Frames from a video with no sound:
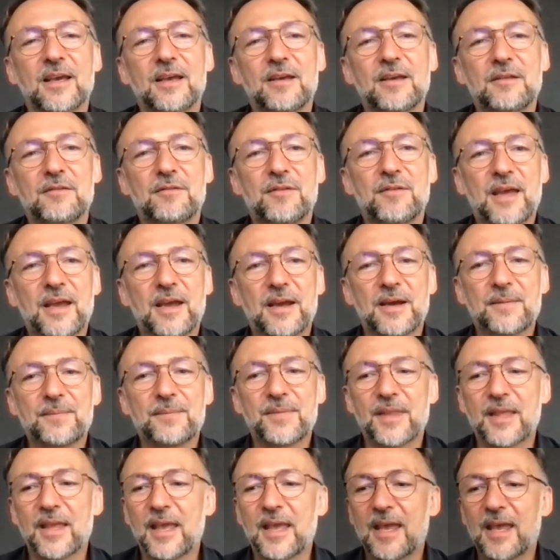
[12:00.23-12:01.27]
there,
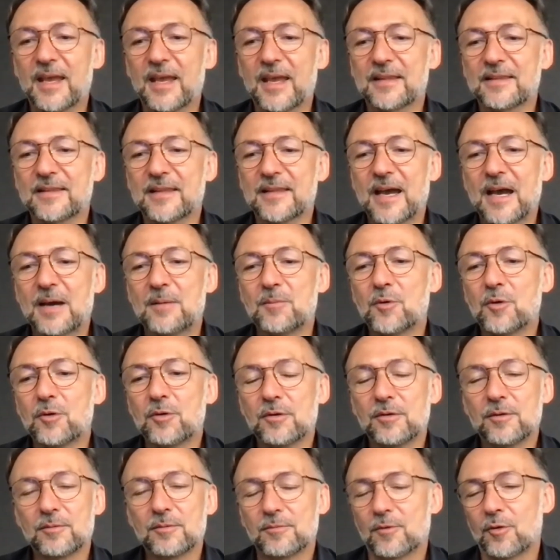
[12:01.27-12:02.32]
and I'm
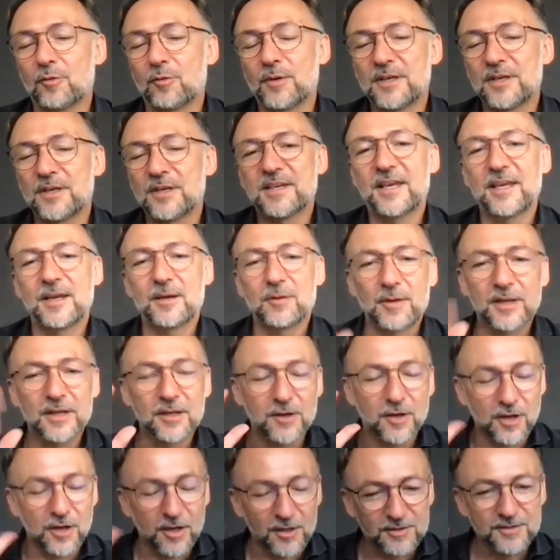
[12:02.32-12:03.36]
always hearing
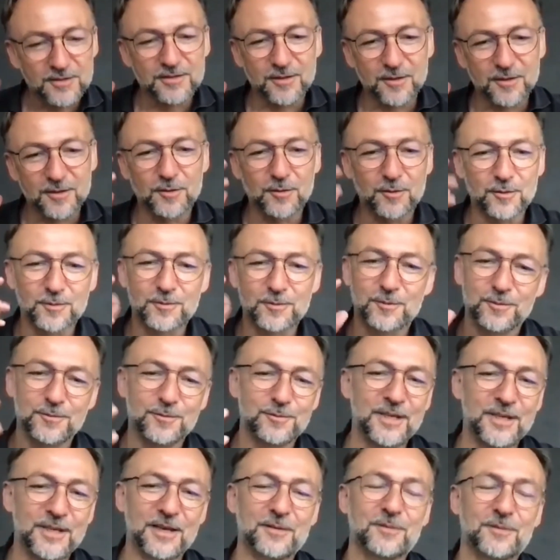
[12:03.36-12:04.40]
a lot,
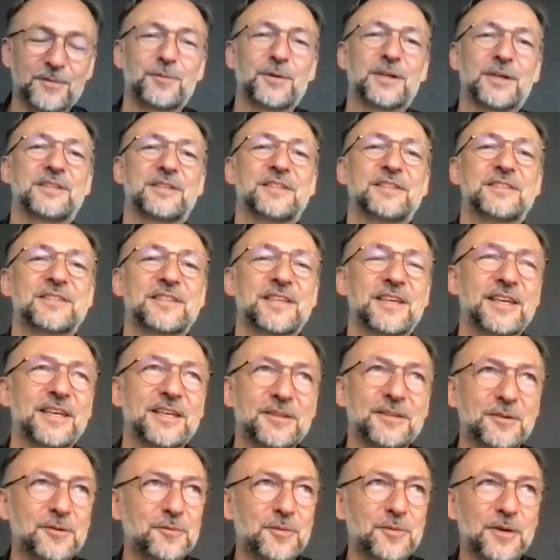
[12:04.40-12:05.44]
what is
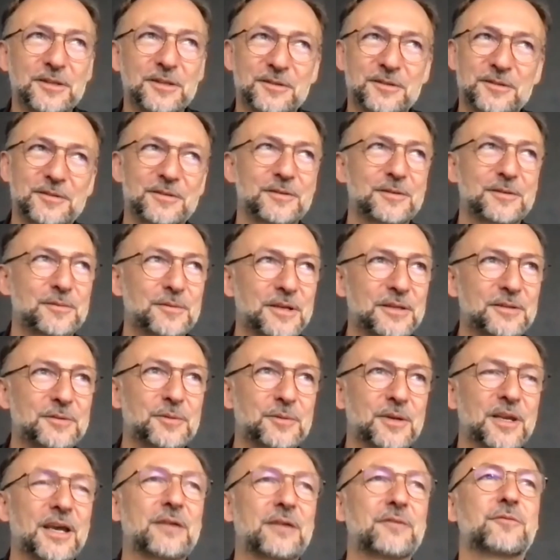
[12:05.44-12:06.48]
said, what
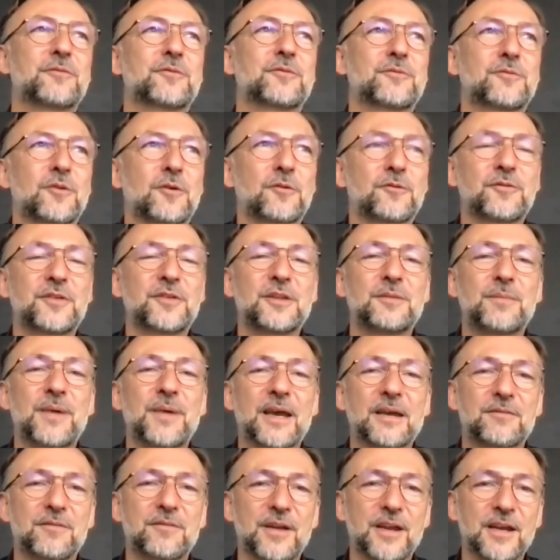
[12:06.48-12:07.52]
we have for
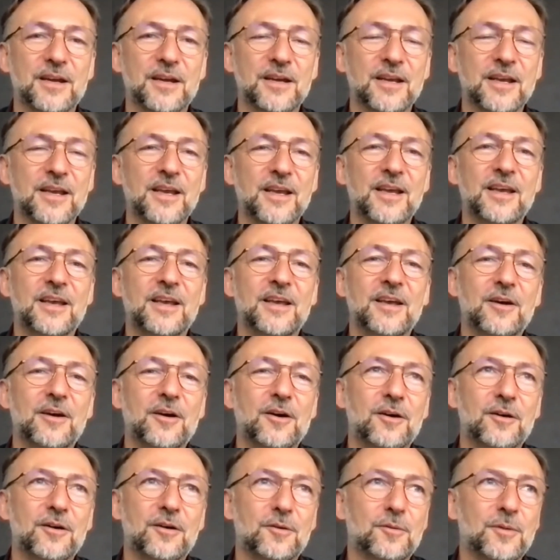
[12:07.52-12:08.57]
feedback there,
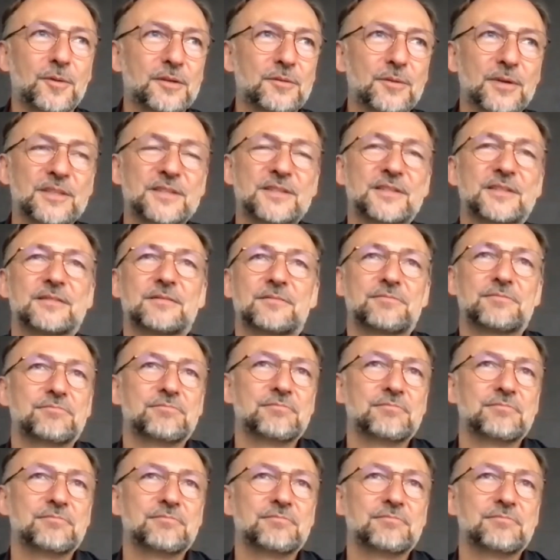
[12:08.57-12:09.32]
what's